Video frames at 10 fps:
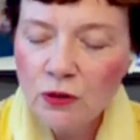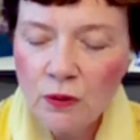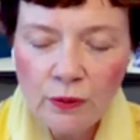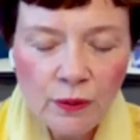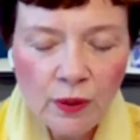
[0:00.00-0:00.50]

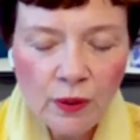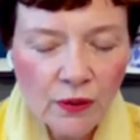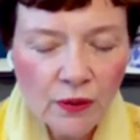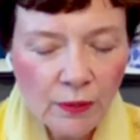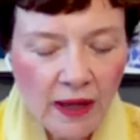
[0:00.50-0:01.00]
And
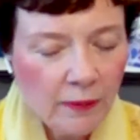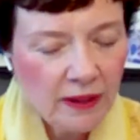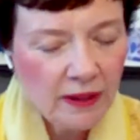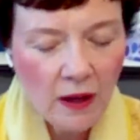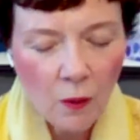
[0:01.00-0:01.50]
schoolroom
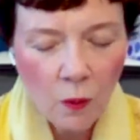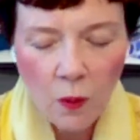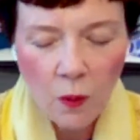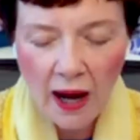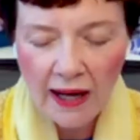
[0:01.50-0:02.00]
earth may be
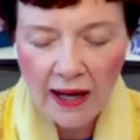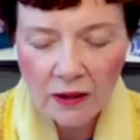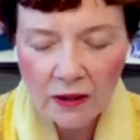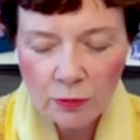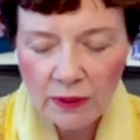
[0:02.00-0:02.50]
a
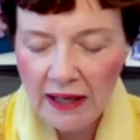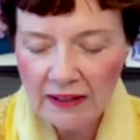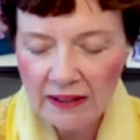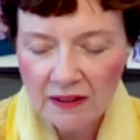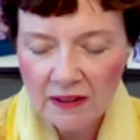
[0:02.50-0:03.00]

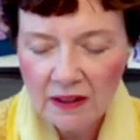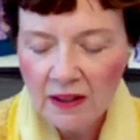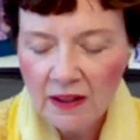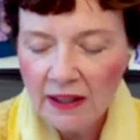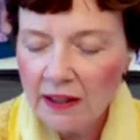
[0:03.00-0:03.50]
wild
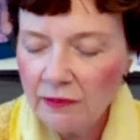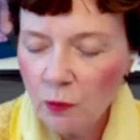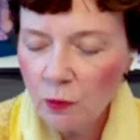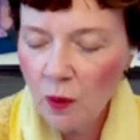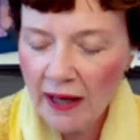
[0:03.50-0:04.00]
place,
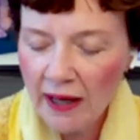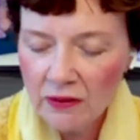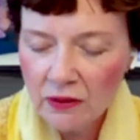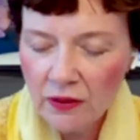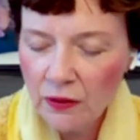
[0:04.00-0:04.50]
even
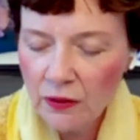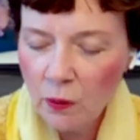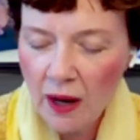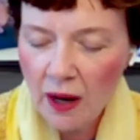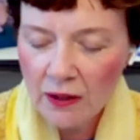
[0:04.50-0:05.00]

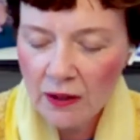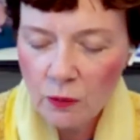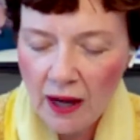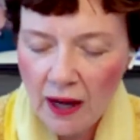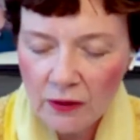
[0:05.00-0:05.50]
wilder than the
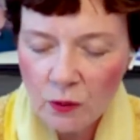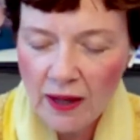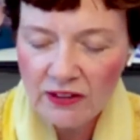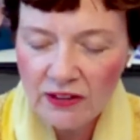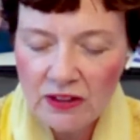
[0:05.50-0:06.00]
wild,
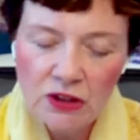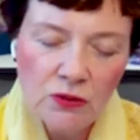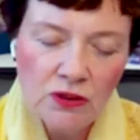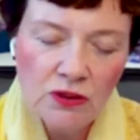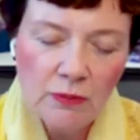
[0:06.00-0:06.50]
wild
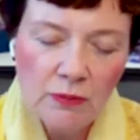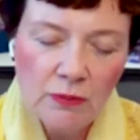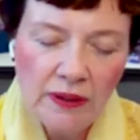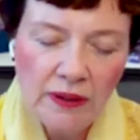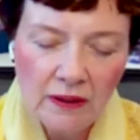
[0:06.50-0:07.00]
west
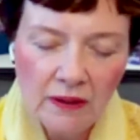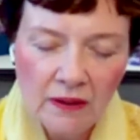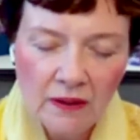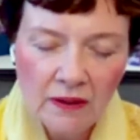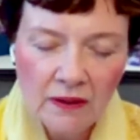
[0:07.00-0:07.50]
used to be.
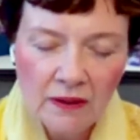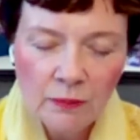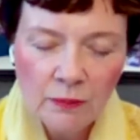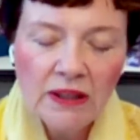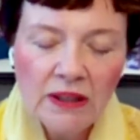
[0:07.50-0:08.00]

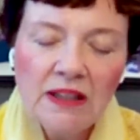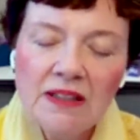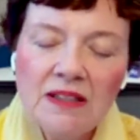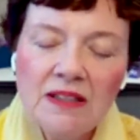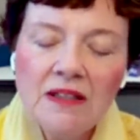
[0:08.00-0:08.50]

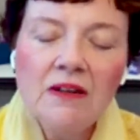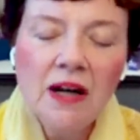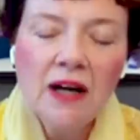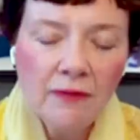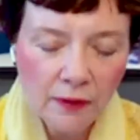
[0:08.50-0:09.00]
But it is
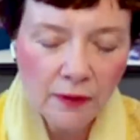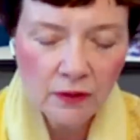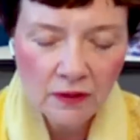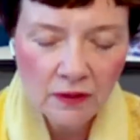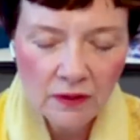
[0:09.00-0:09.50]
still
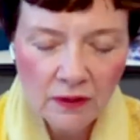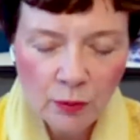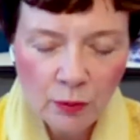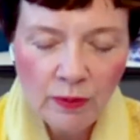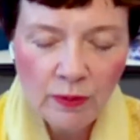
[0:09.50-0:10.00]
governed
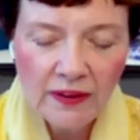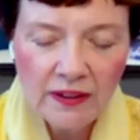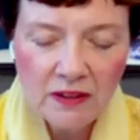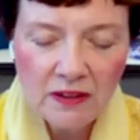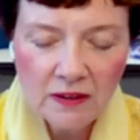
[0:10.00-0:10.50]

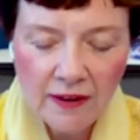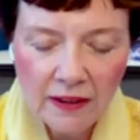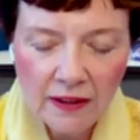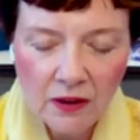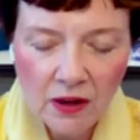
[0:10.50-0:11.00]
by these
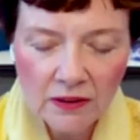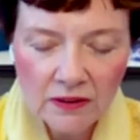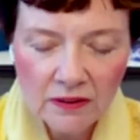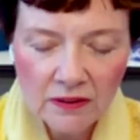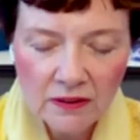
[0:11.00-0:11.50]
divine
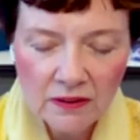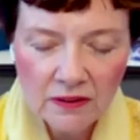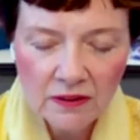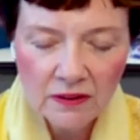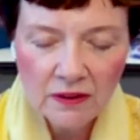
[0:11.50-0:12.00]
laws.
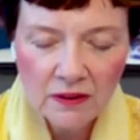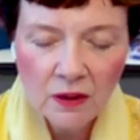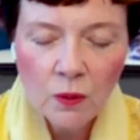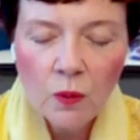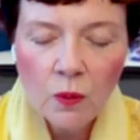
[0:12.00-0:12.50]

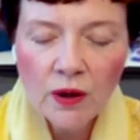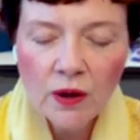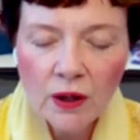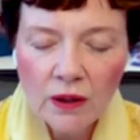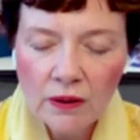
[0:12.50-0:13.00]

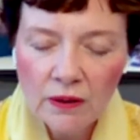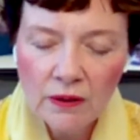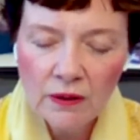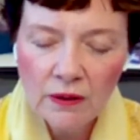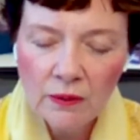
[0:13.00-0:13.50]
Work
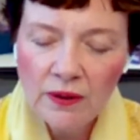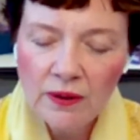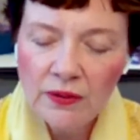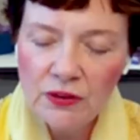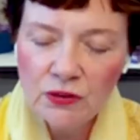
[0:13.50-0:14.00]

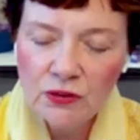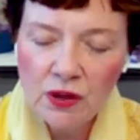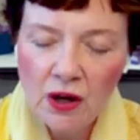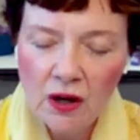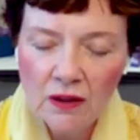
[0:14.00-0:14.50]
with
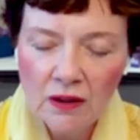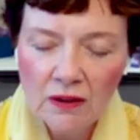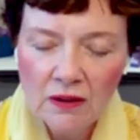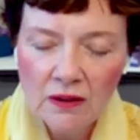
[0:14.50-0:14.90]
this law.